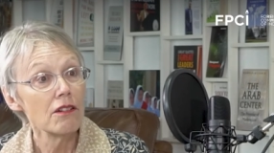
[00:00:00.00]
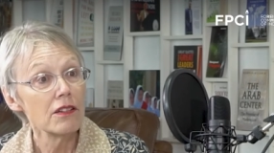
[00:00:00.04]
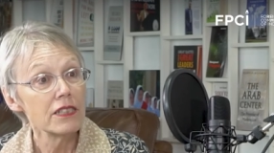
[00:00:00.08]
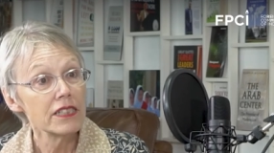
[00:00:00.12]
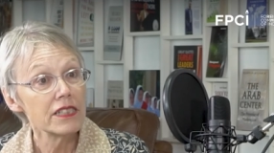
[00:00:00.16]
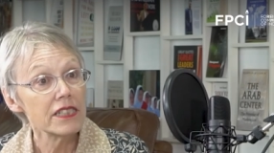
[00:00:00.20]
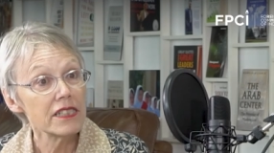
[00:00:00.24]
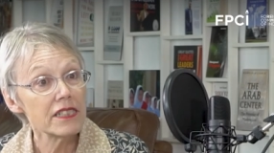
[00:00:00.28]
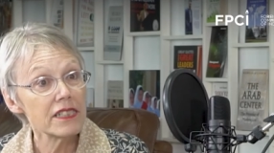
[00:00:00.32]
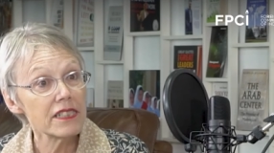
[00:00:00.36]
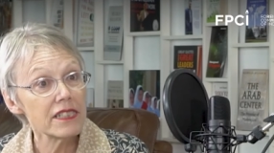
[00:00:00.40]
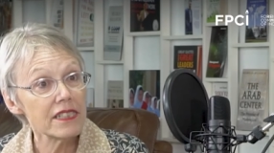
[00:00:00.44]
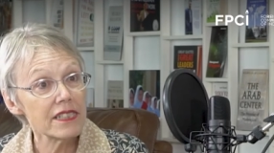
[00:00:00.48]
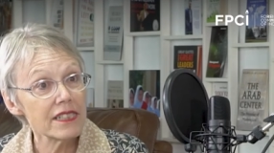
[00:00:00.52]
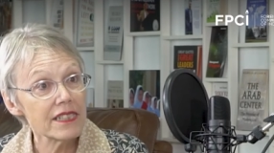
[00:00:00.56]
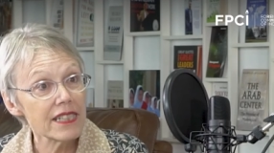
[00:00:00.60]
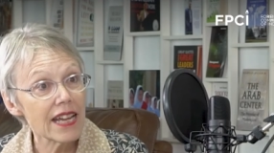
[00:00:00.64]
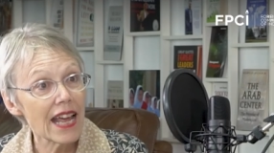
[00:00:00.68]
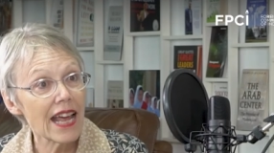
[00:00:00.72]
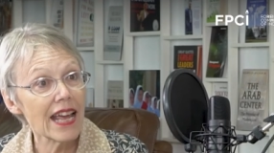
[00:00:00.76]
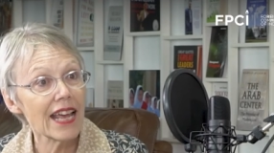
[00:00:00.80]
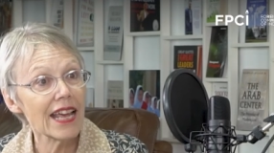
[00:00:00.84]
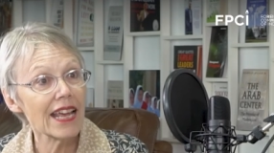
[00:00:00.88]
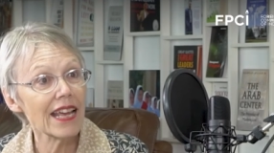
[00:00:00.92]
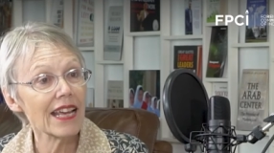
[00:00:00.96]

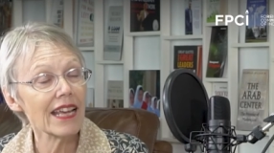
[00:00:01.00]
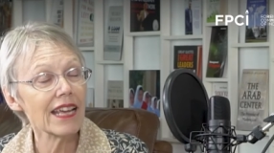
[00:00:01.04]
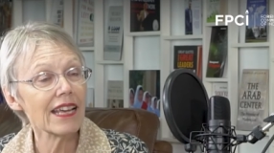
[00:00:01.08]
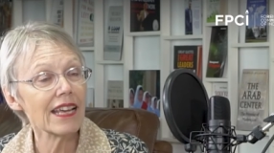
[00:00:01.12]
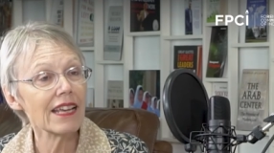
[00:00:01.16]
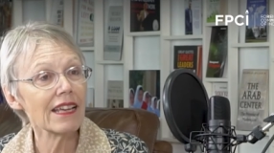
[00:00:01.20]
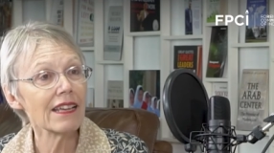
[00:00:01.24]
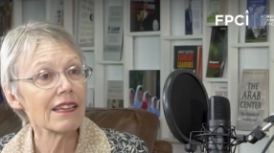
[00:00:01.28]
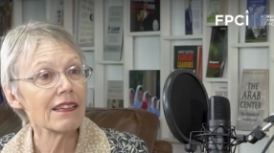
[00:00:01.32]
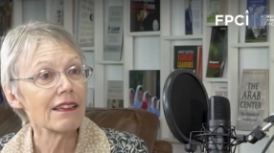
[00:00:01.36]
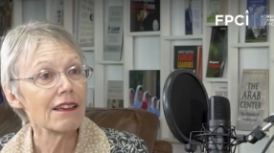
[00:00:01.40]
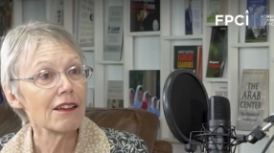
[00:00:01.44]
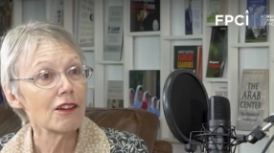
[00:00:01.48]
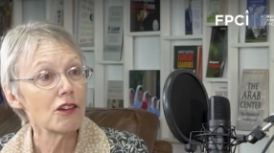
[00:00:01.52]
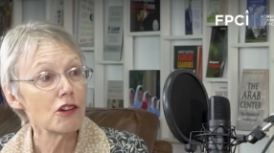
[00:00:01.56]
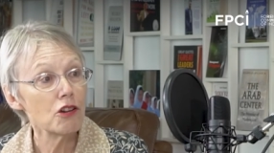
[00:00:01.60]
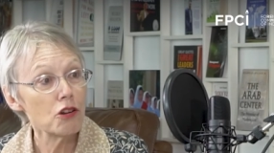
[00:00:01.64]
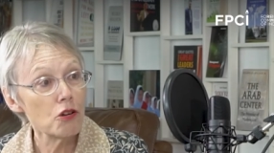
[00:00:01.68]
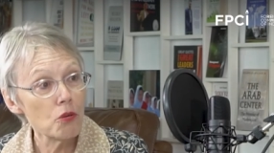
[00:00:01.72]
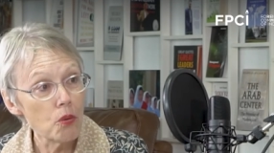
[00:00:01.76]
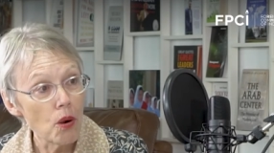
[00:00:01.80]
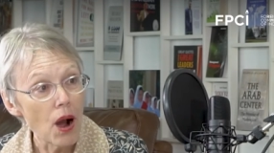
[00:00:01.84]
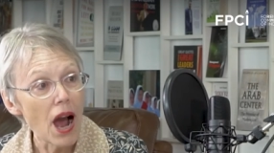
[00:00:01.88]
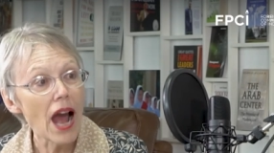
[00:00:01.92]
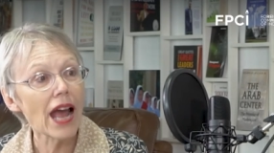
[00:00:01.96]
stay
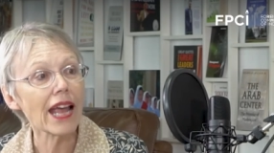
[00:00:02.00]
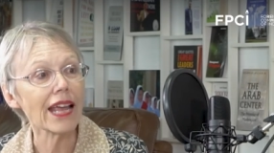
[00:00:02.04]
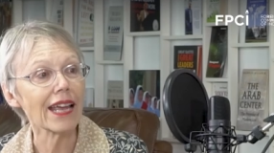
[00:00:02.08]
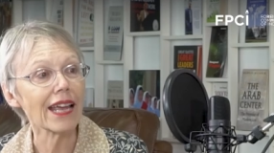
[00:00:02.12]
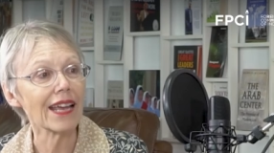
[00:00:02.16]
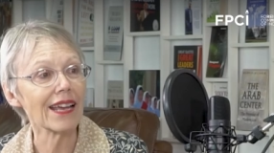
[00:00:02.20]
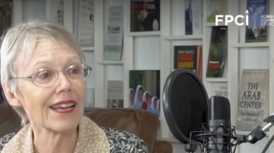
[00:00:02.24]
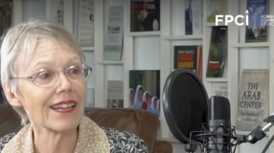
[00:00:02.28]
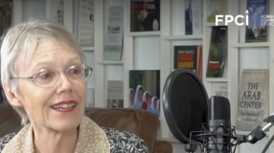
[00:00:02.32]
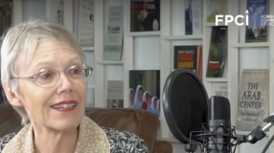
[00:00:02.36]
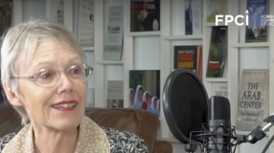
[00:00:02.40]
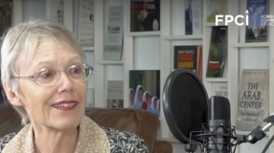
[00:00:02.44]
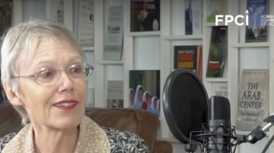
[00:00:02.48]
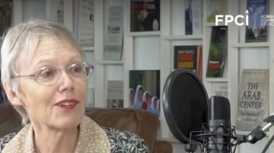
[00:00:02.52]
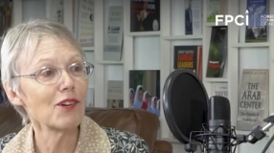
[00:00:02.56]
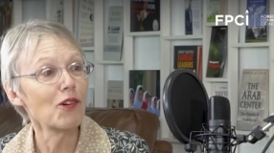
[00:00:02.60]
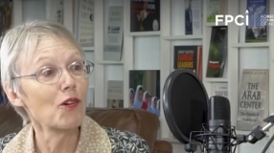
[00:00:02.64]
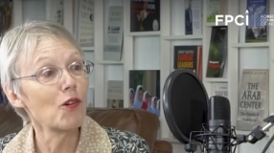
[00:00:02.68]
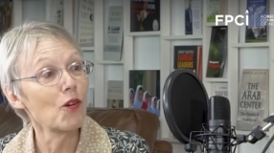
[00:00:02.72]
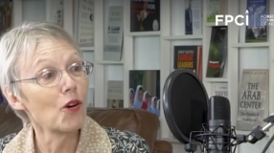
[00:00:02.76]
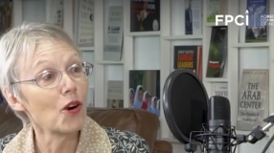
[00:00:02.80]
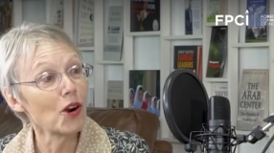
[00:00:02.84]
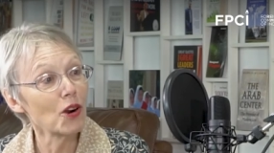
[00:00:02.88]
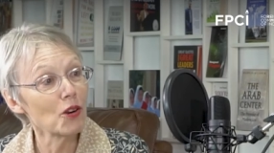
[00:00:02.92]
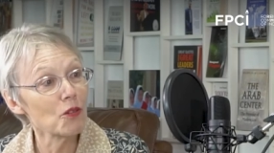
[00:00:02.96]
quiet,
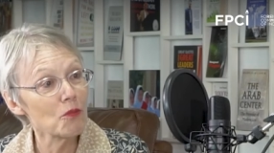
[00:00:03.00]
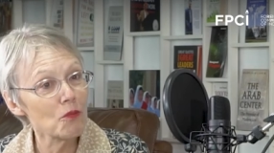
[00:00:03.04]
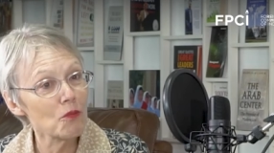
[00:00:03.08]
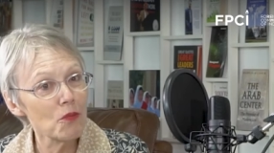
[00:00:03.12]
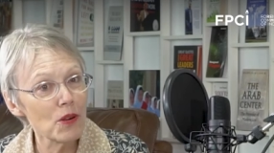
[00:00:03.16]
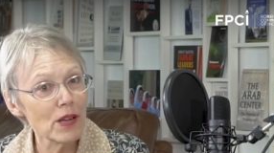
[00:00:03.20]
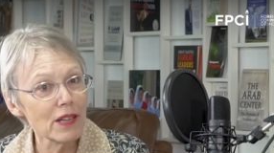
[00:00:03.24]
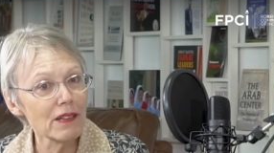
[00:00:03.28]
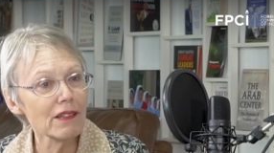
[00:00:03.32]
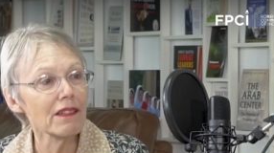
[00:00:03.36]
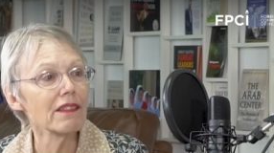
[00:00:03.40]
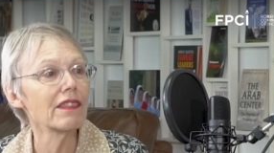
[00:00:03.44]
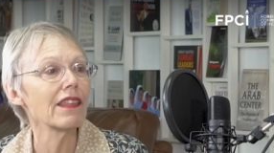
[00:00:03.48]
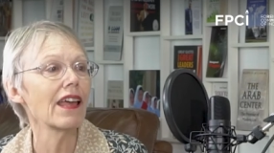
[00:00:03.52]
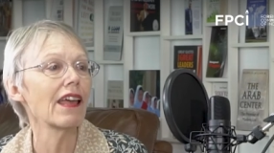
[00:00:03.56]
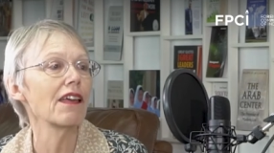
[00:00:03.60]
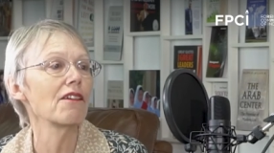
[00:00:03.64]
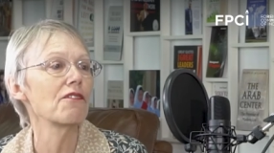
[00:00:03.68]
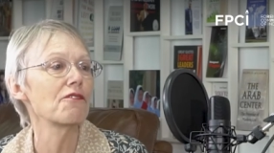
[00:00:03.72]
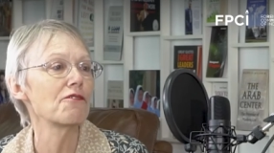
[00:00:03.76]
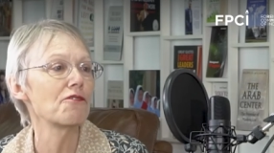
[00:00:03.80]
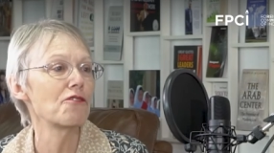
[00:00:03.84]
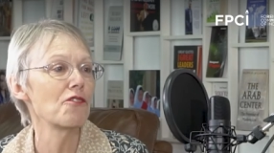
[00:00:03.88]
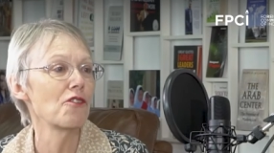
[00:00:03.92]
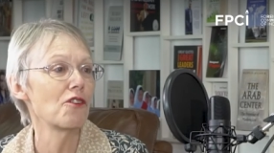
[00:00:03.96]
or will they
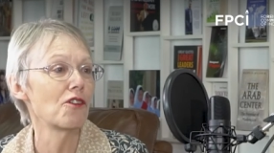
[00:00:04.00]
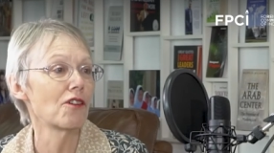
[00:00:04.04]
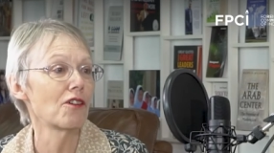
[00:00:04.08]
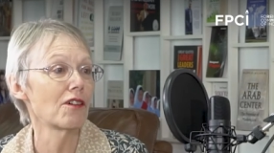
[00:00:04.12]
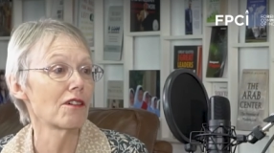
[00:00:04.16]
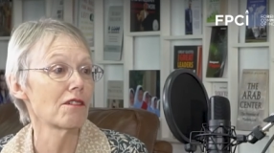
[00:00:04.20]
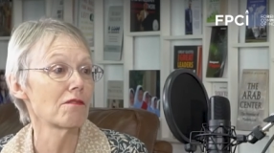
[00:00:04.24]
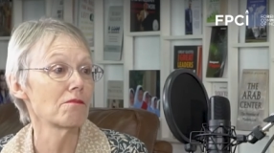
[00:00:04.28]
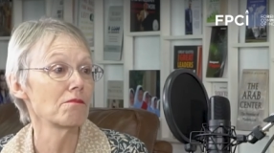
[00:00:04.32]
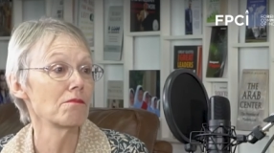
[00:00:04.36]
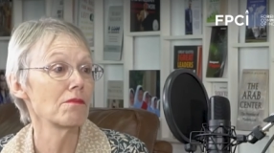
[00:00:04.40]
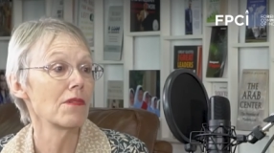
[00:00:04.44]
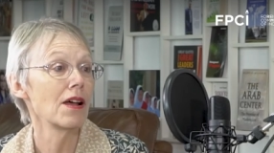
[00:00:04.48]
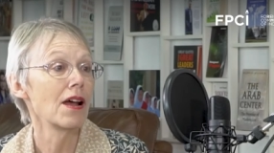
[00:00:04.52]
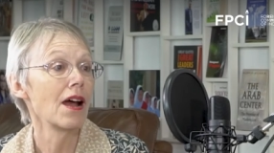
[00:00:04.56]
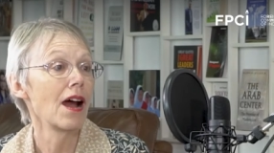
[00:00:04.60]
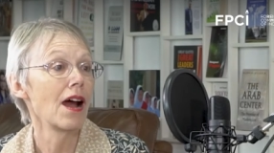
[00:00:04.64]
form